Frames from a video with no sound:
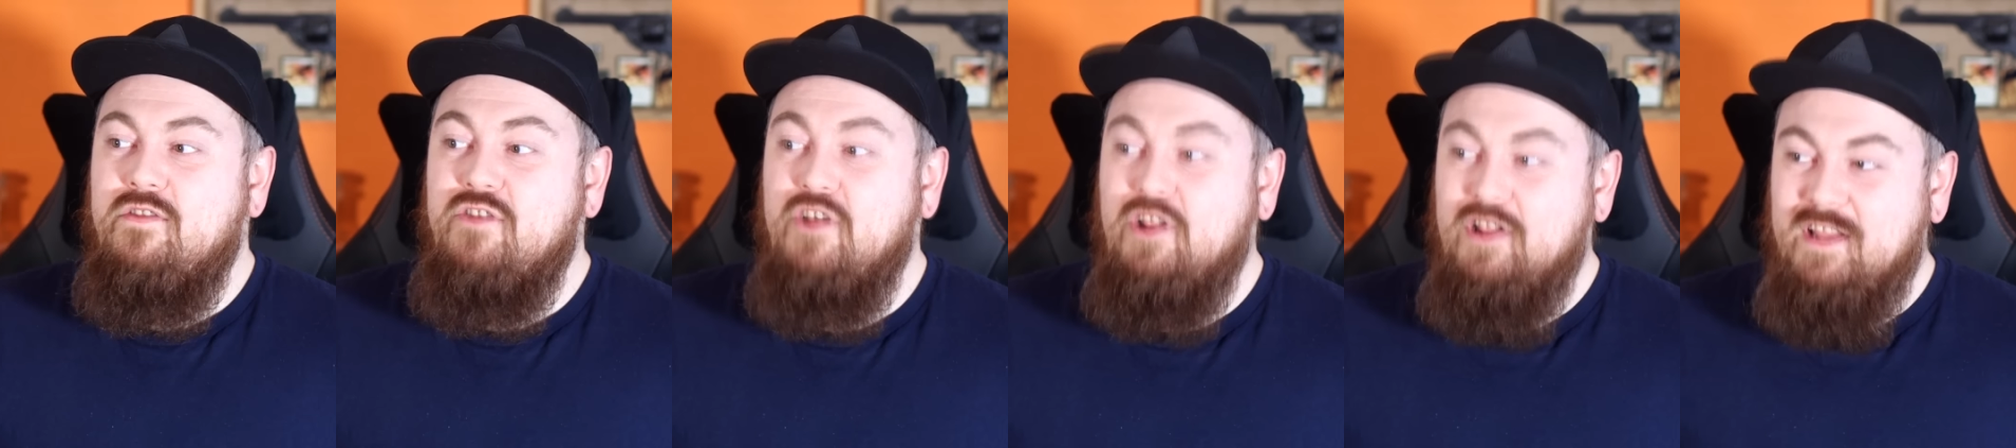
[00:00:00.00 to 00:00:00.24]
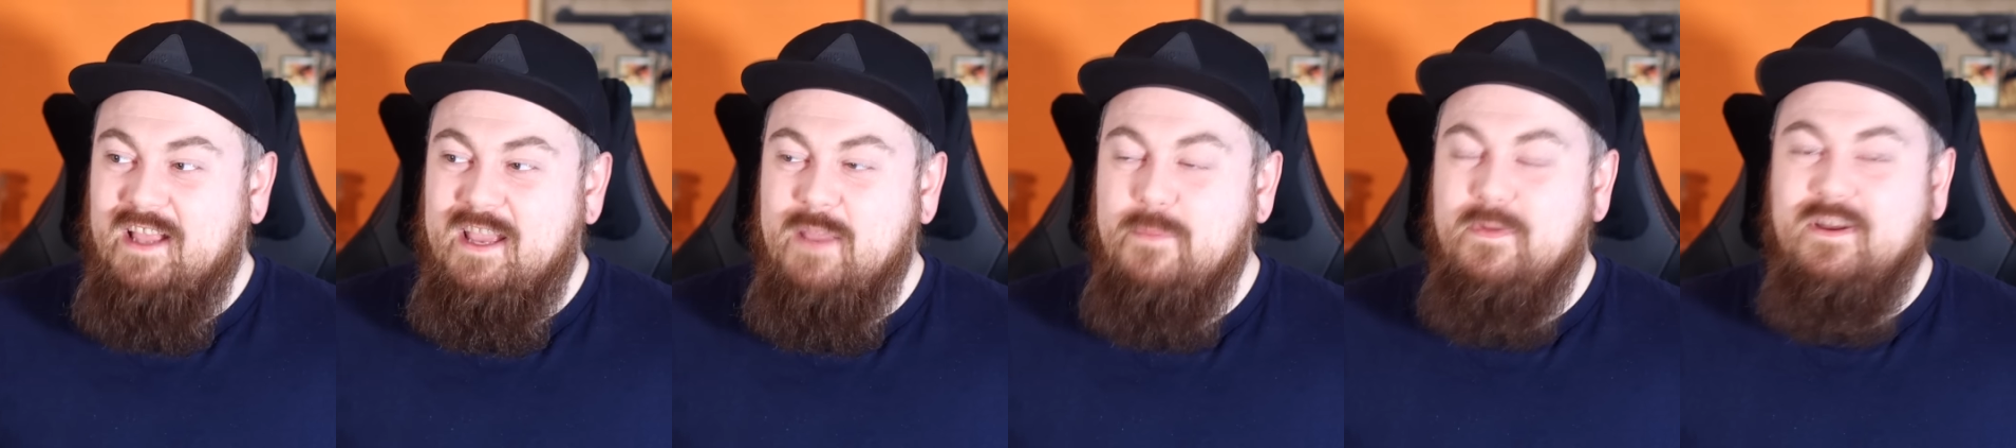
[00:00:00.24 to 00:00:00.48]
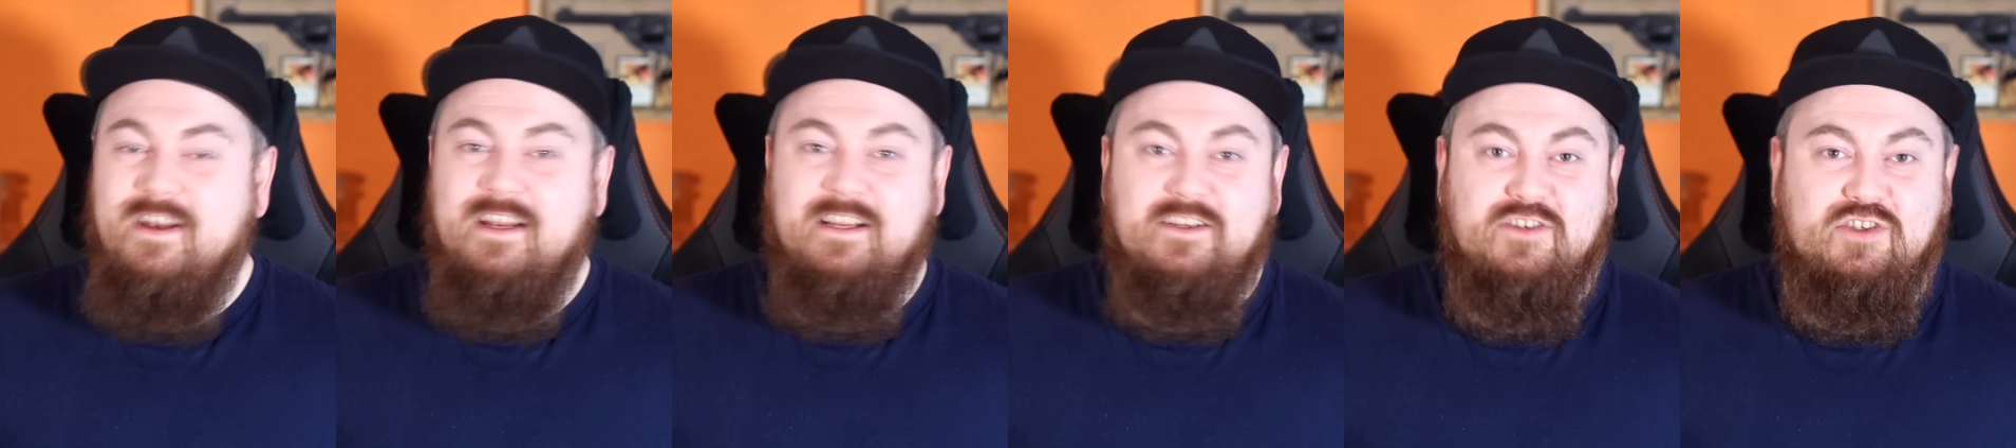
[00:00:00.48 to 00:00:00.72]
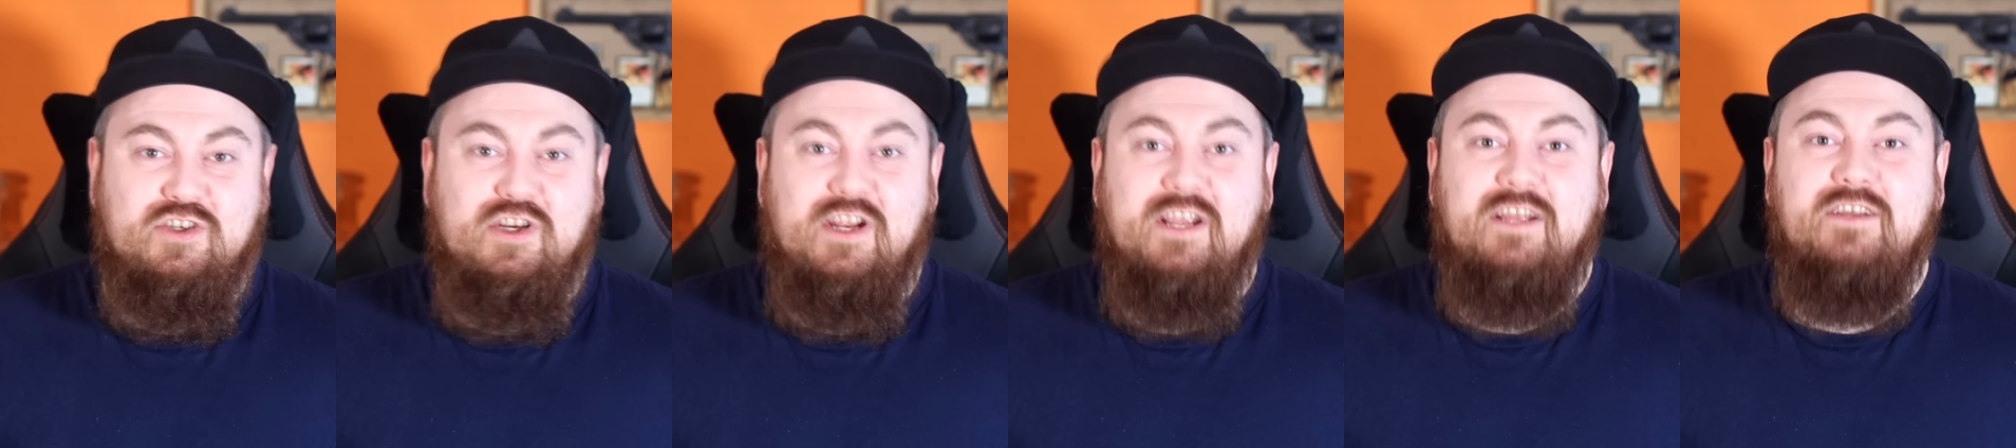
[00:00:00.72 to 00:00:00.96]
The labour
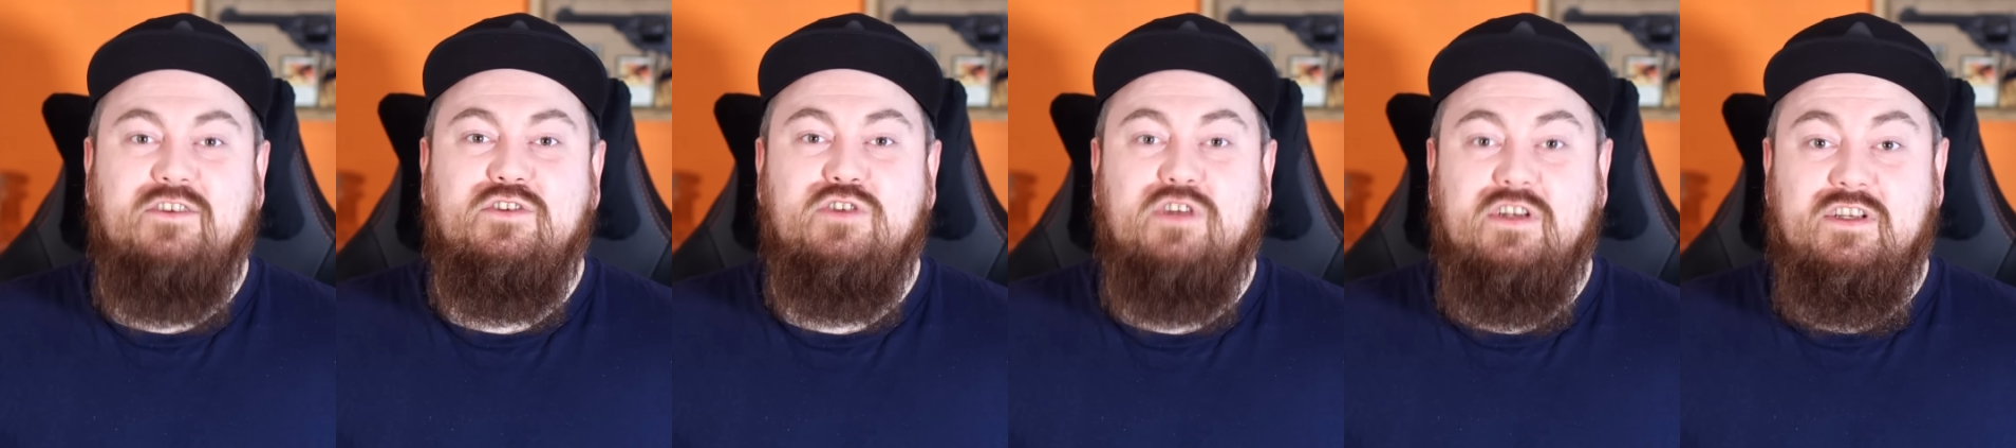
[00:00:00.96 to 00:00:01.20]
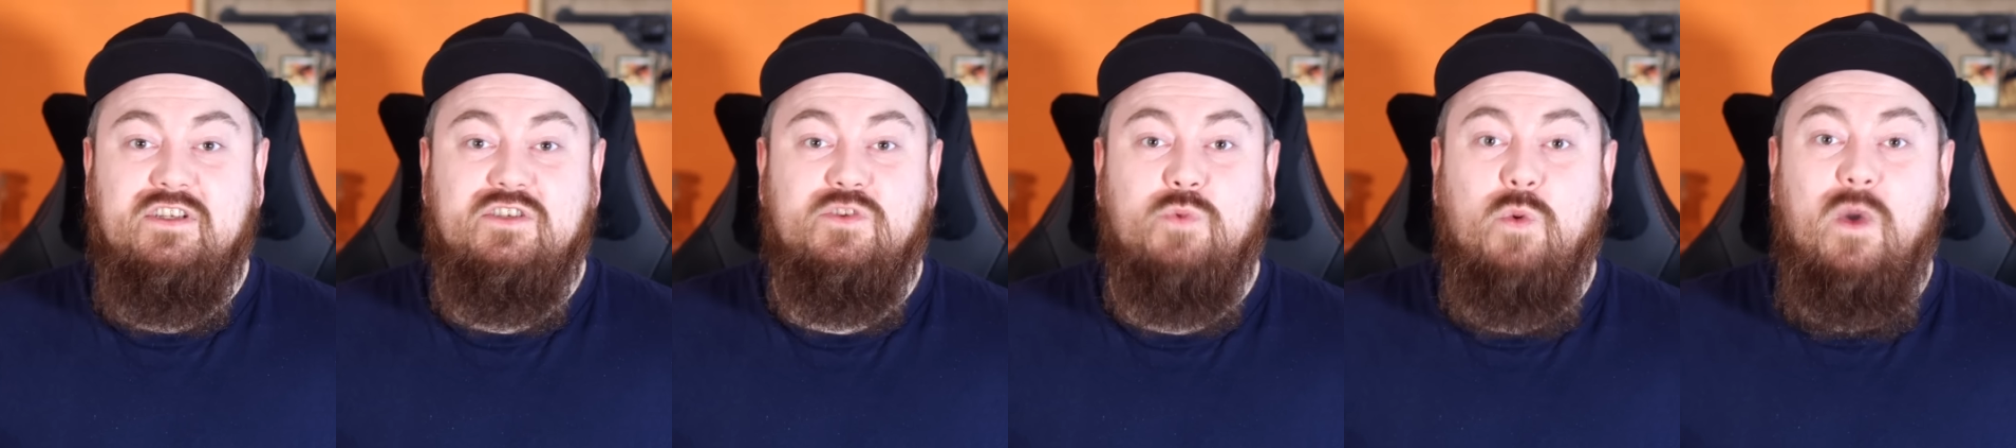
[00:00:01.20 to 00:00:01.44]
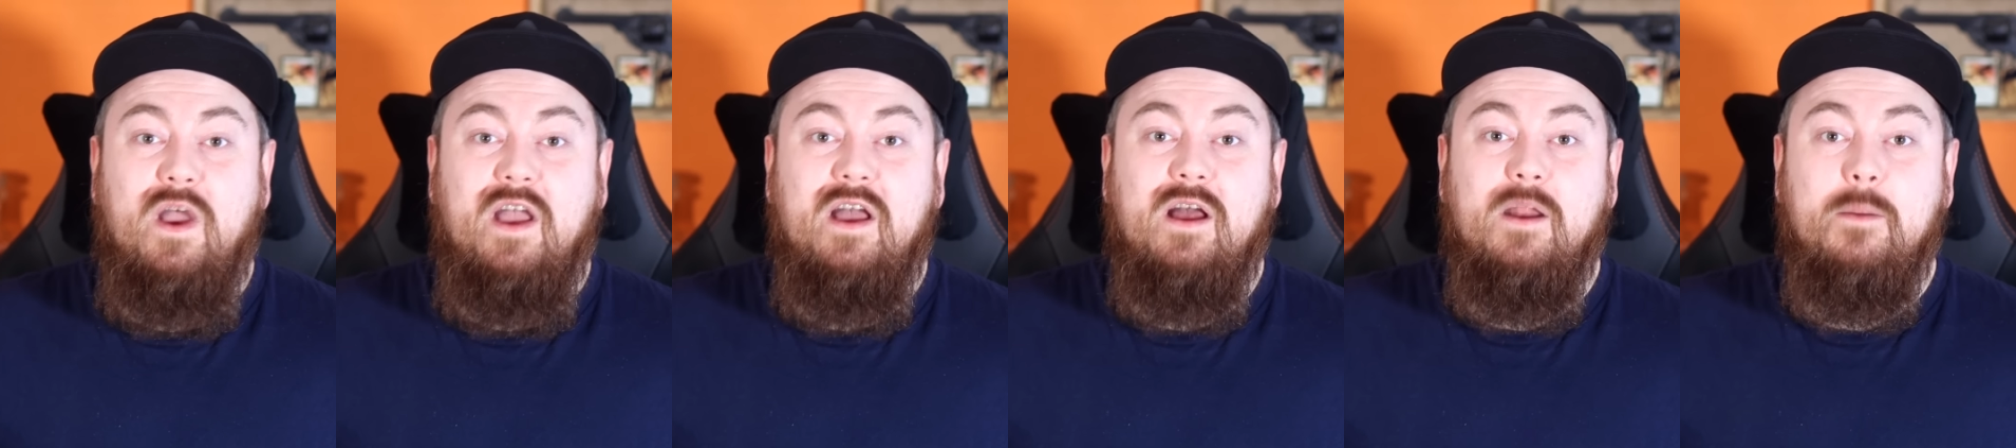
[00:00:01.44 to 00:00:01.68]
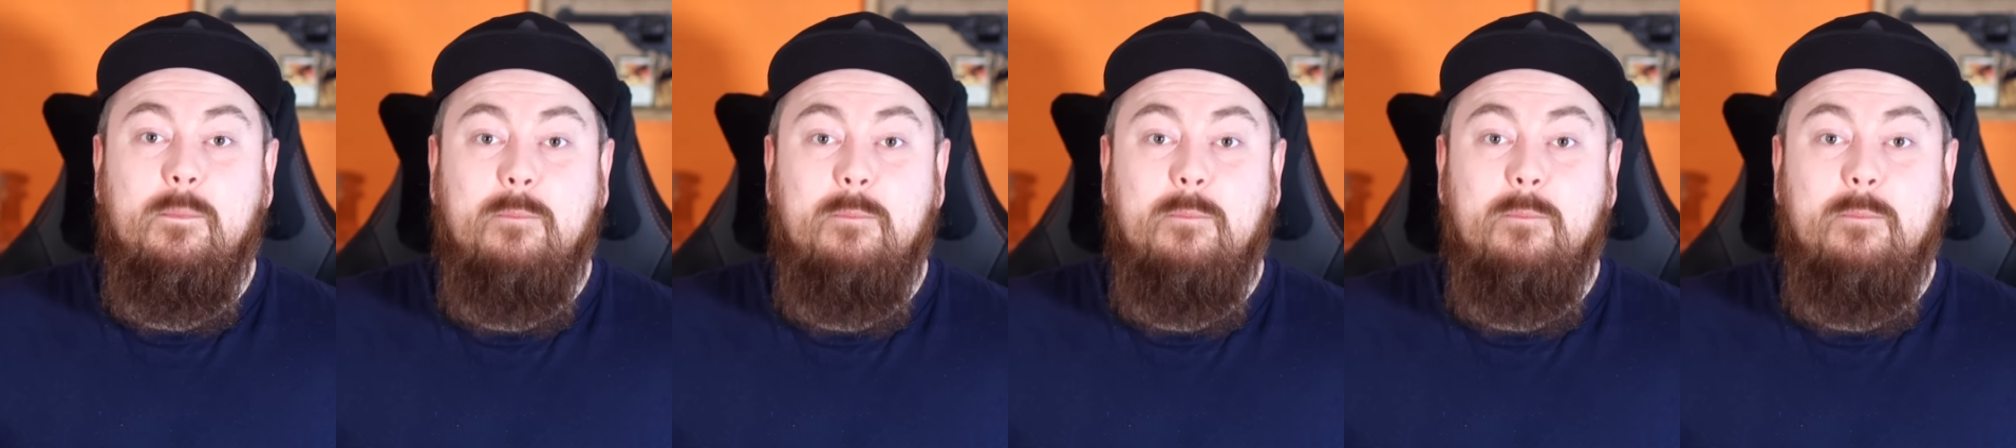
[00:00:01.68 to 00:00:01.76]
exchange is where